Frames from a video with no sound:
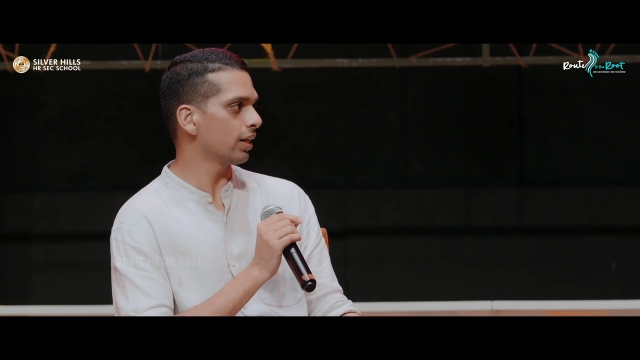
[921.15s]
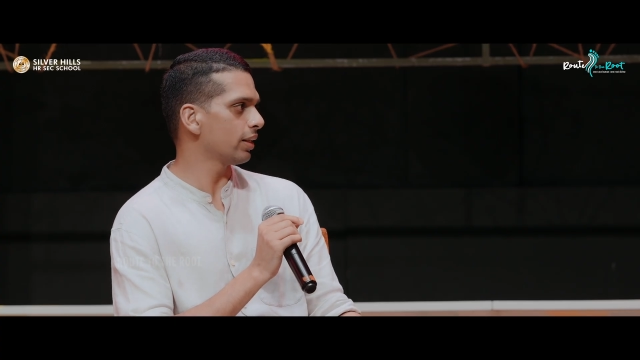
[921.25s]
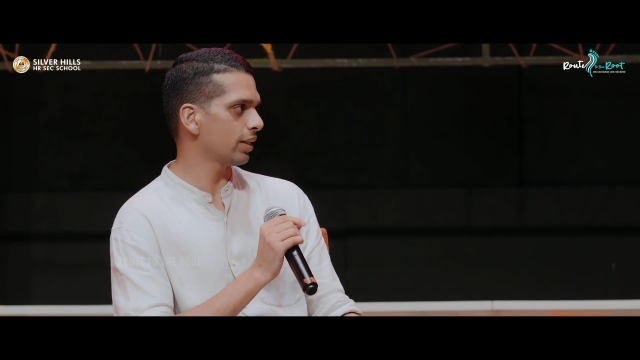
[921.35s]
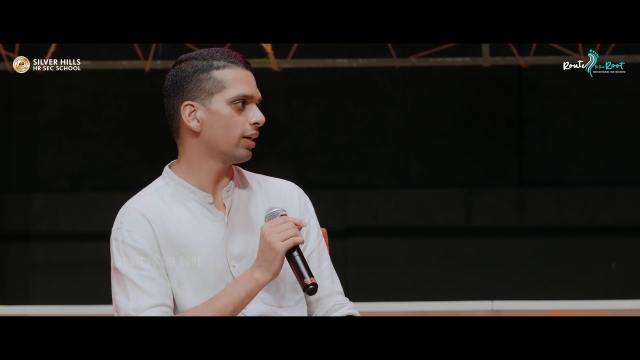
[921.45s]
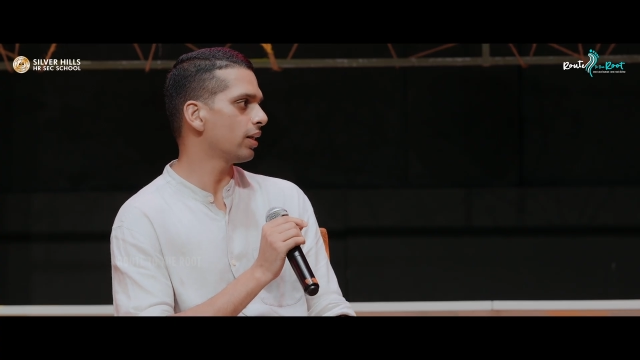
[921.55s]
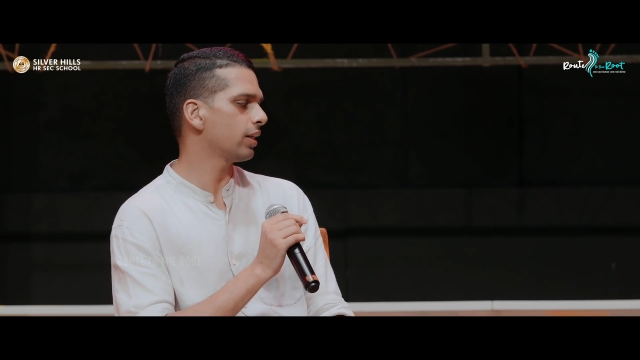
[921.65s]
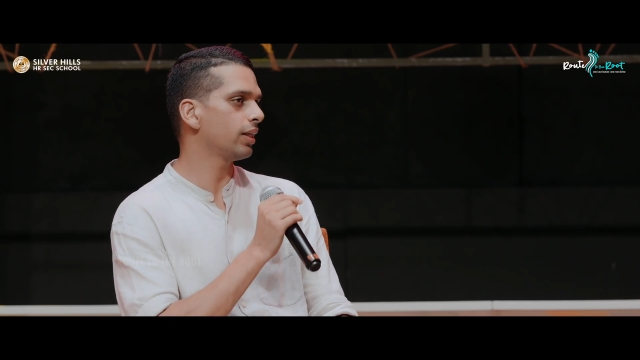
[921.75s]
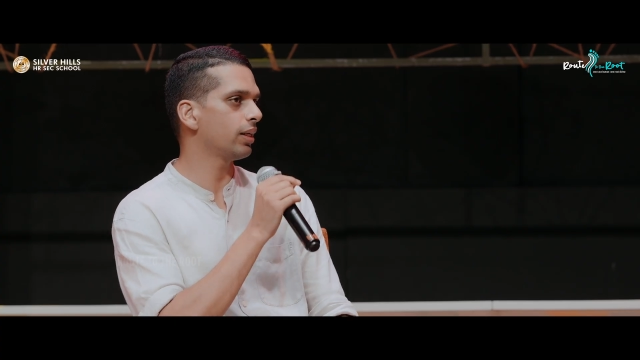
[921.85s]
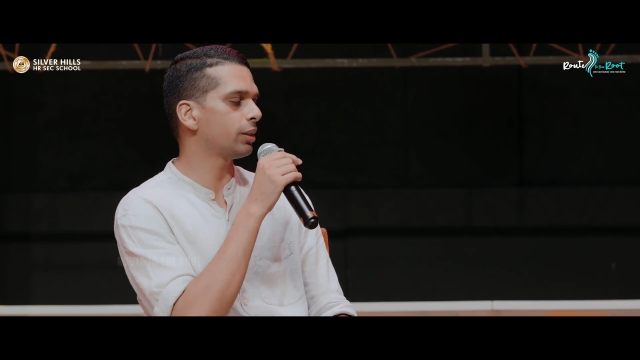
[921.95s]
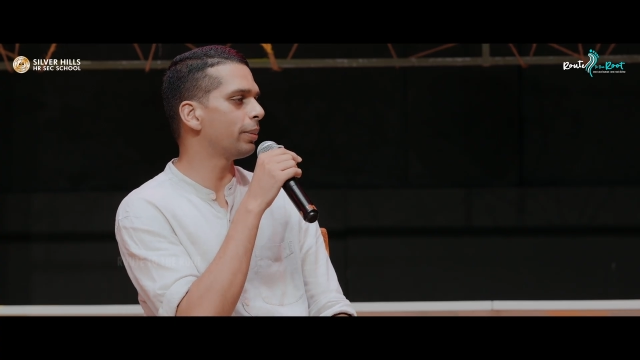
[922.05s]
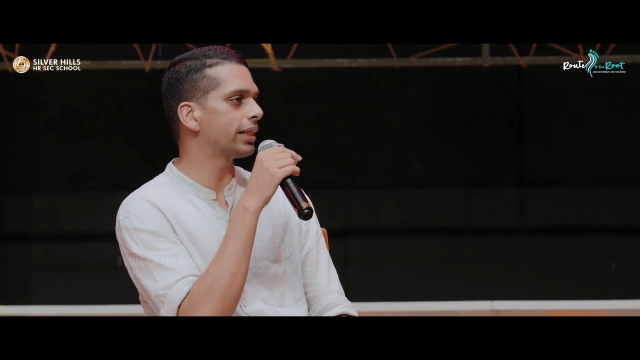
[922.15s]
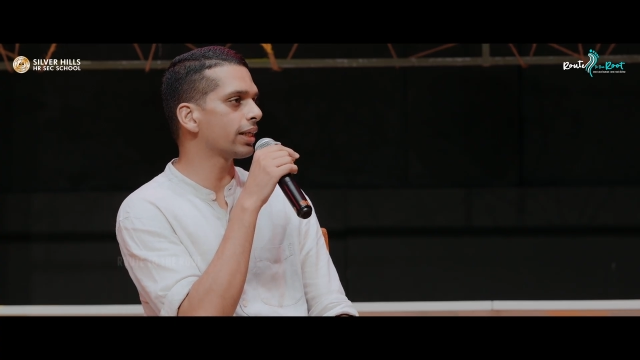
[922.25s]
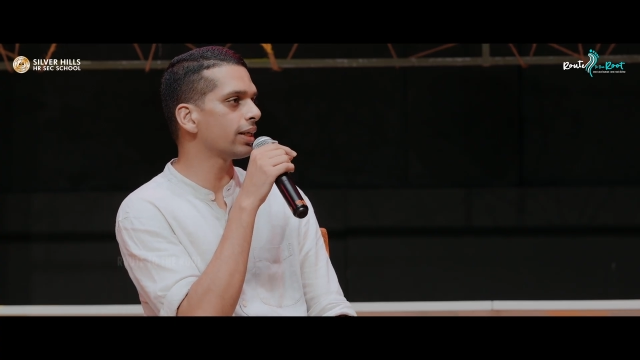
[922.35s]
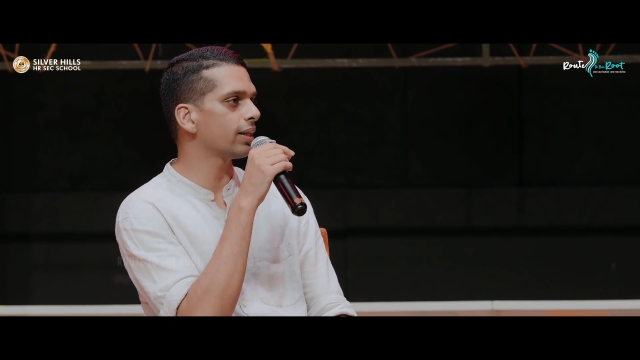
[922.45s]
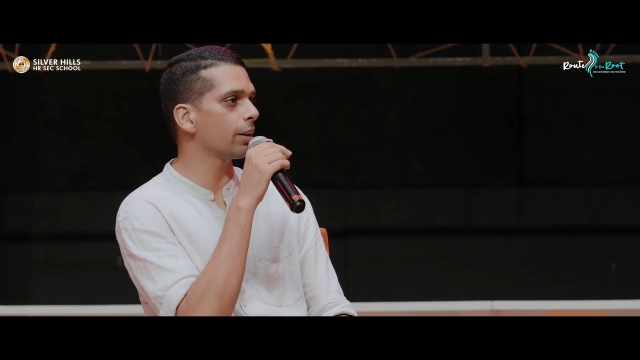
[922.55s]
Yeah, it's
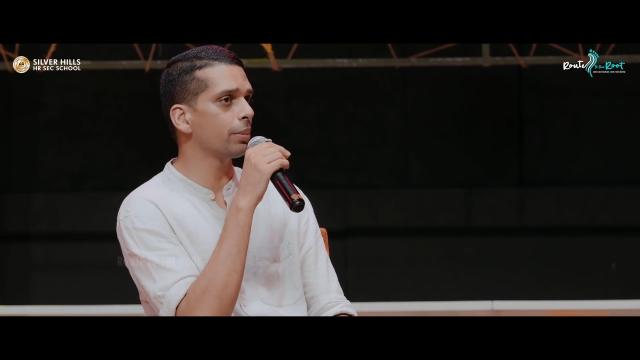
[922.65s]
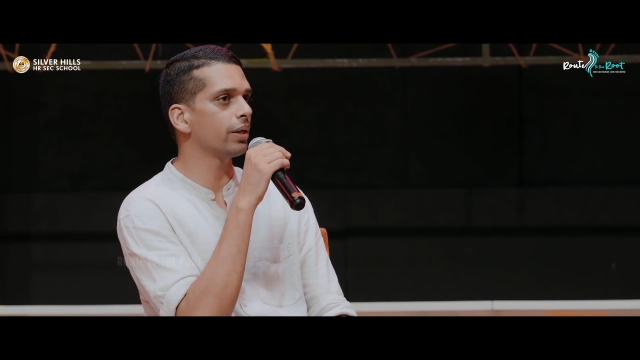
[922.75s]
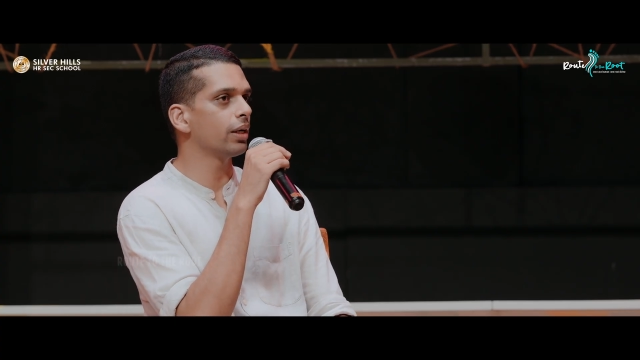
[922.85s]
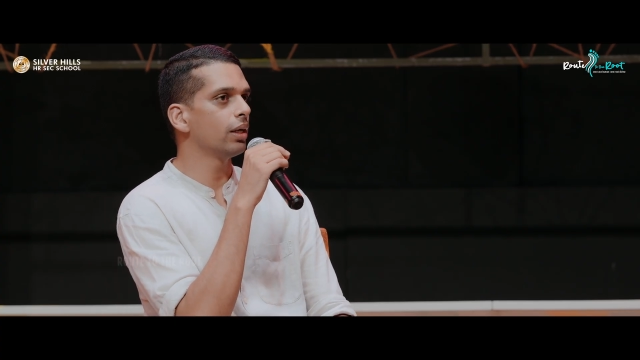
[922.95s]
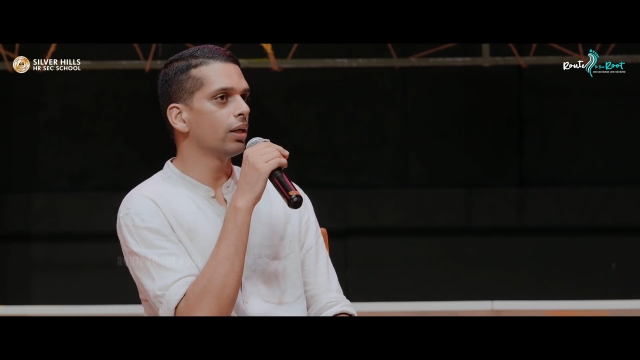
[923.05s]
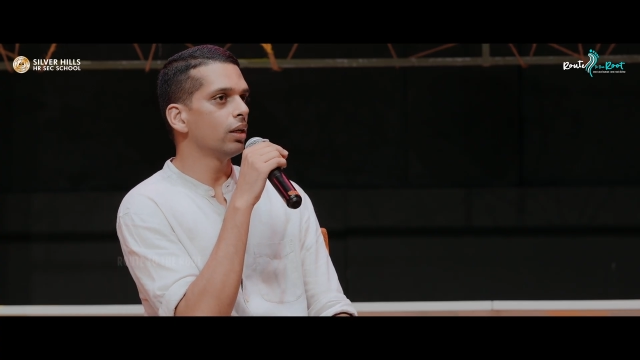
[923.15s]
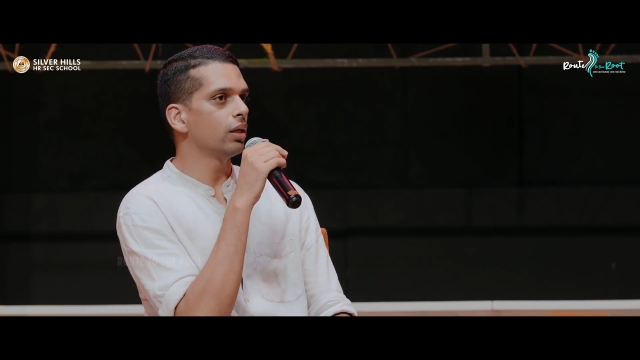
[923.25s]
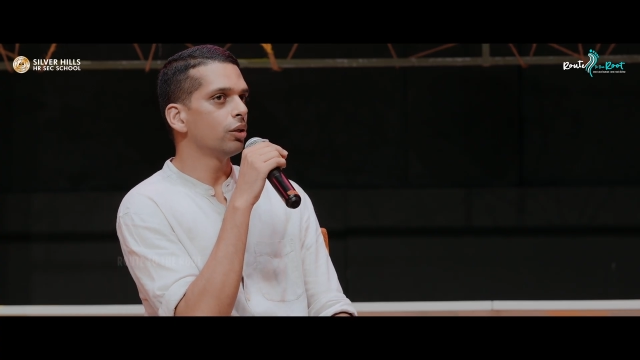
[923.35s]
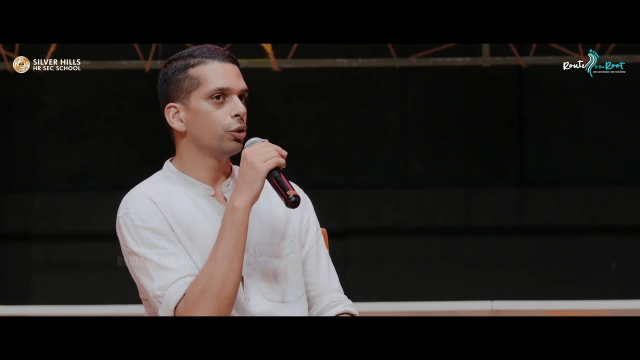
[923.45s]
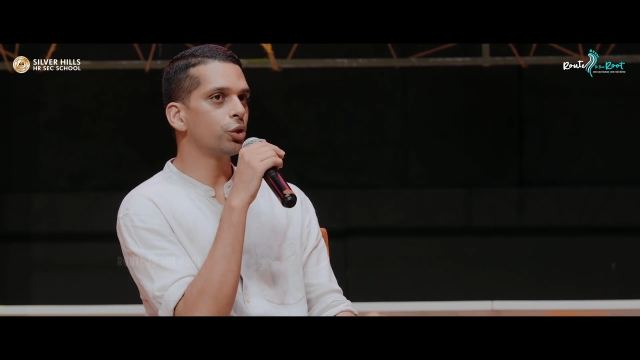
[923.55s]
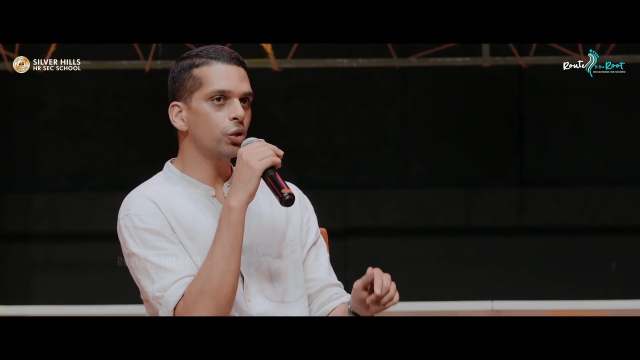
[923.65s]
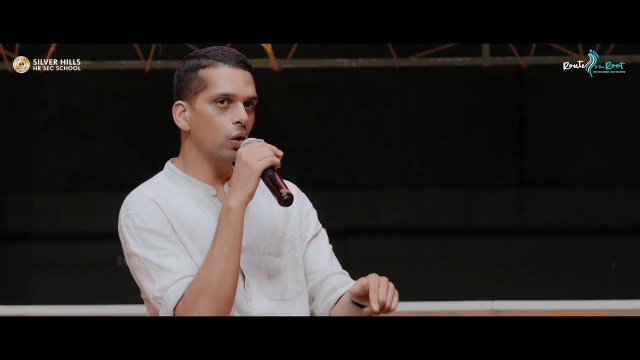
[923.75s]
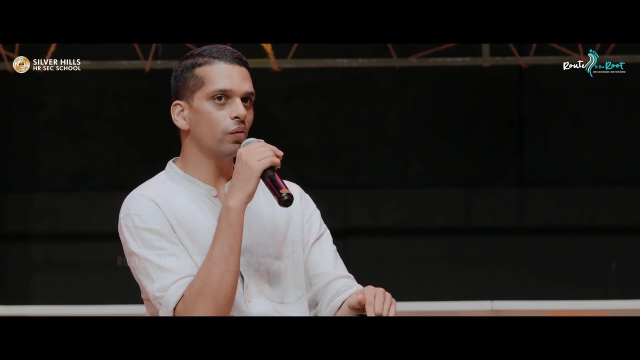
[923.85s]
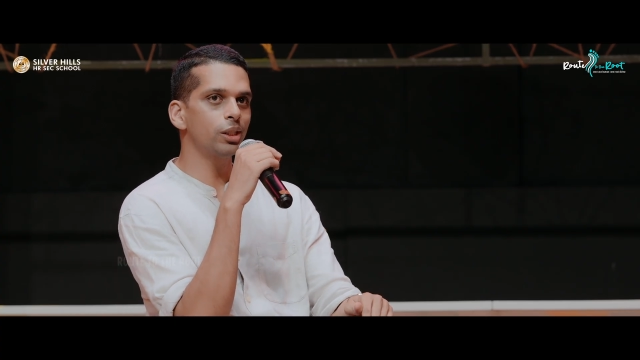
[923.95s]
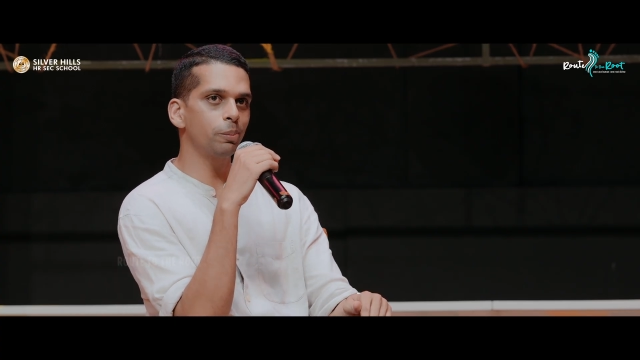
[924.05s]
basically that. But you should
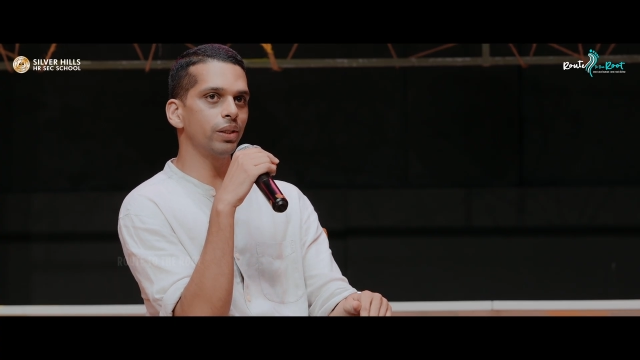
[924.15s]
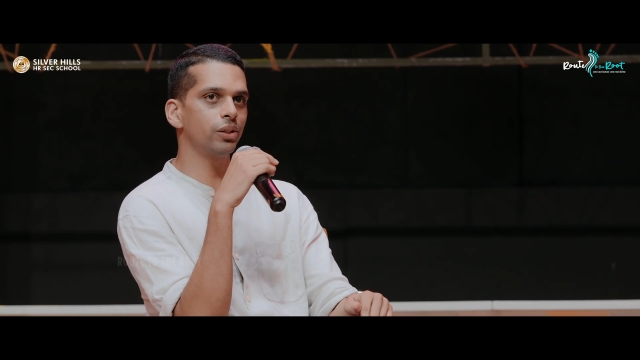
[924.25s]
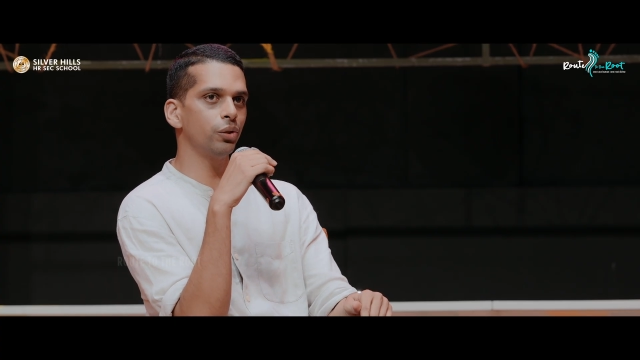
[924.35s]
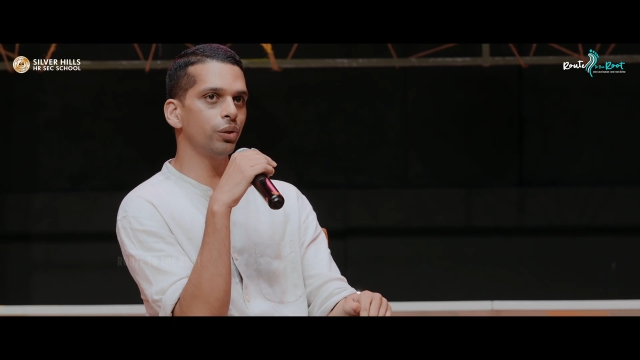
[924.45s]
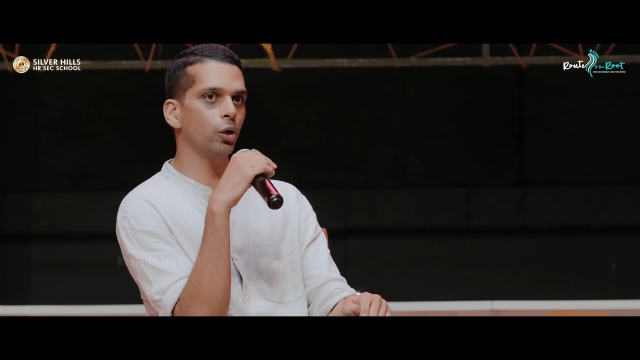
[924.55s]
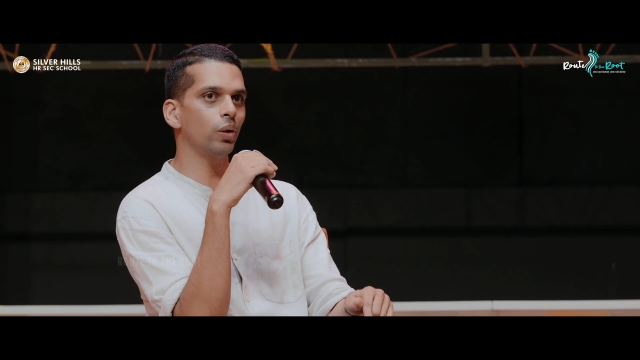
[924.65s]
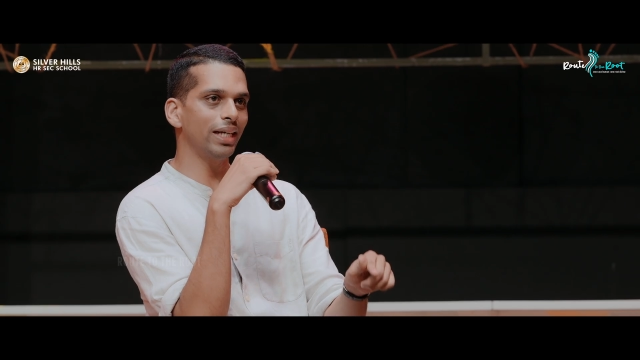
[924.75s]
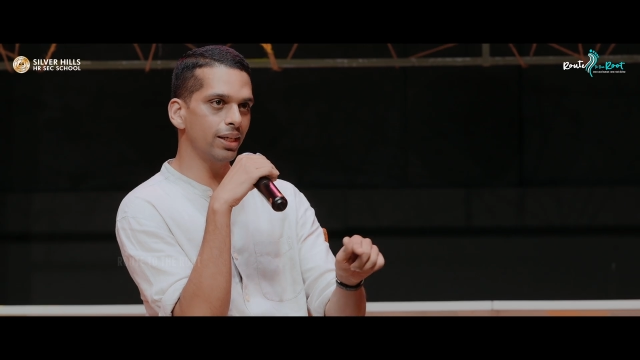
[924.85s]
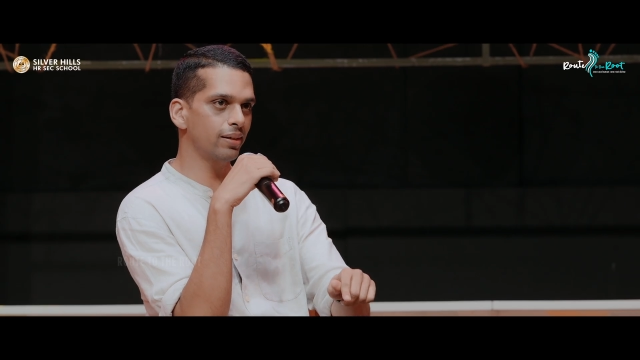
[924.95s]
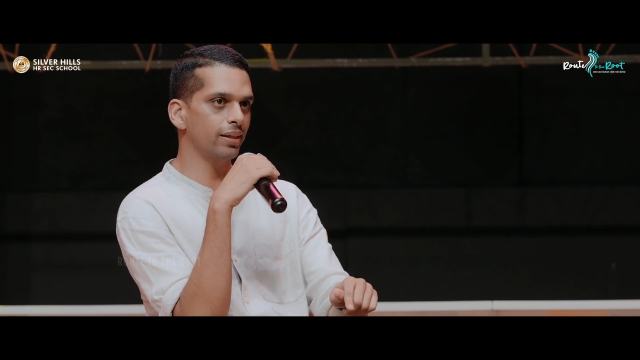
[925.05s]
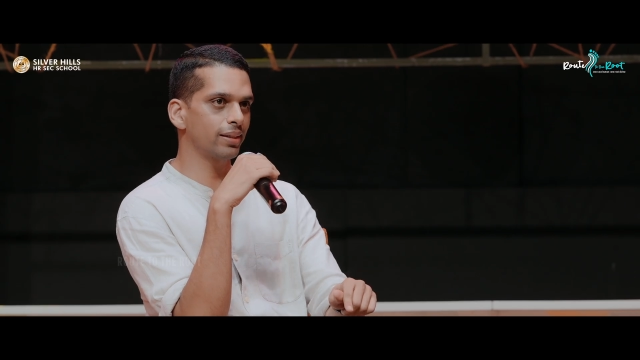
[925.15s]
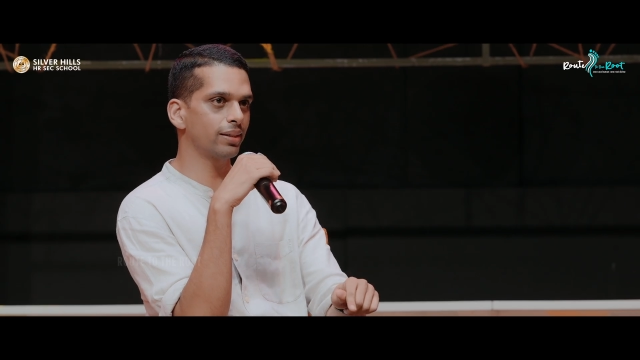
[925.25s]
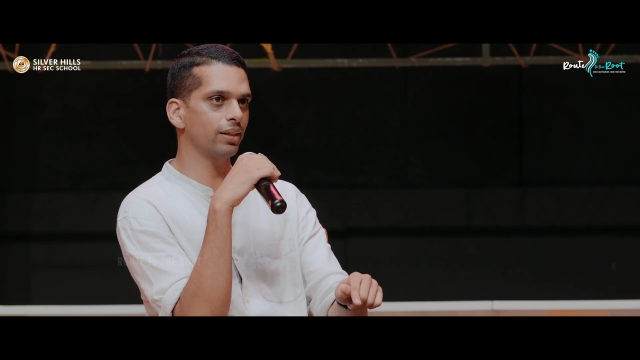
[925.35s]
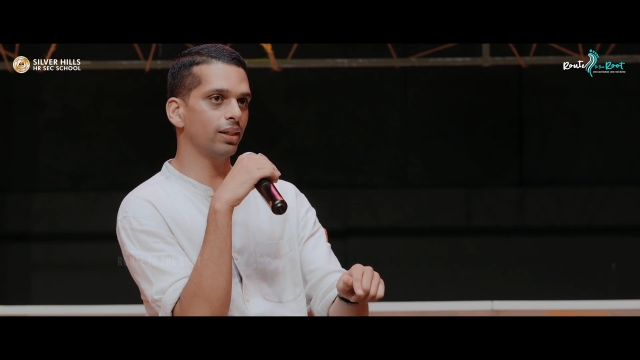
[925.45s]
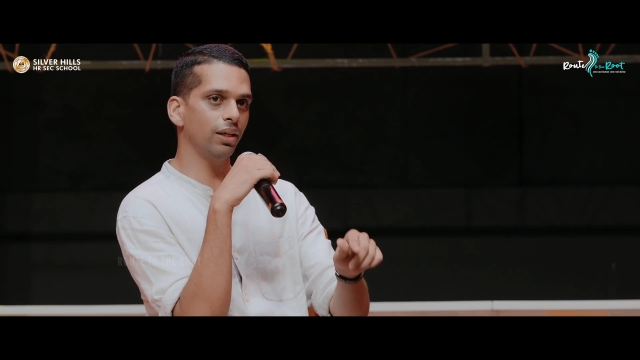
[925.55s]
always pursue your interests.